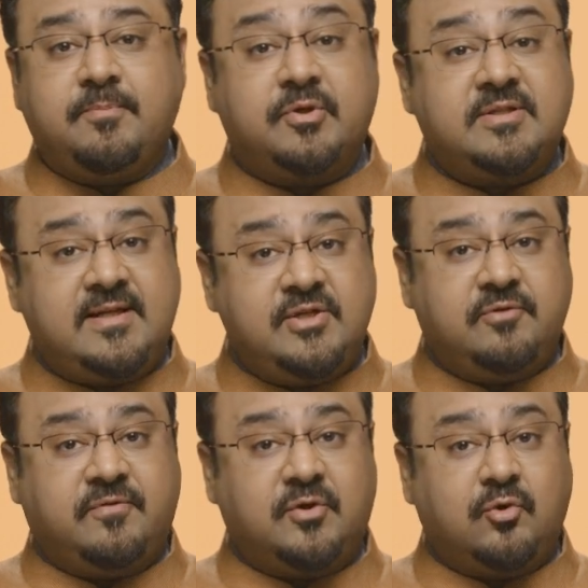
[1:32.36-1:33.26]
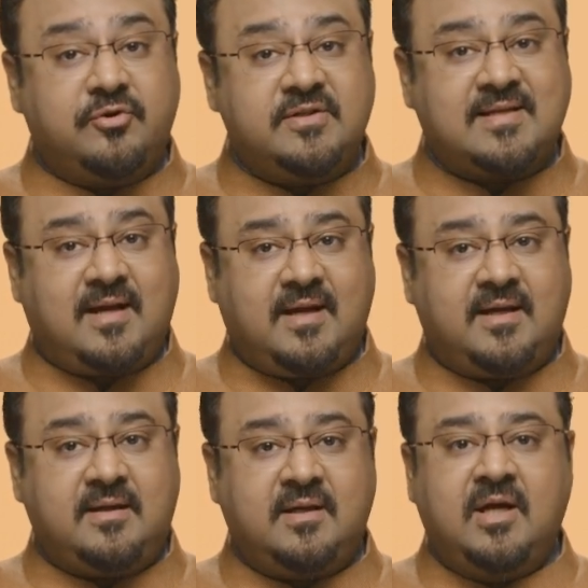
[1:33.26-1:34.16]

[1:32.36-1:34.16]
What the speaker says: the potential for growth is high,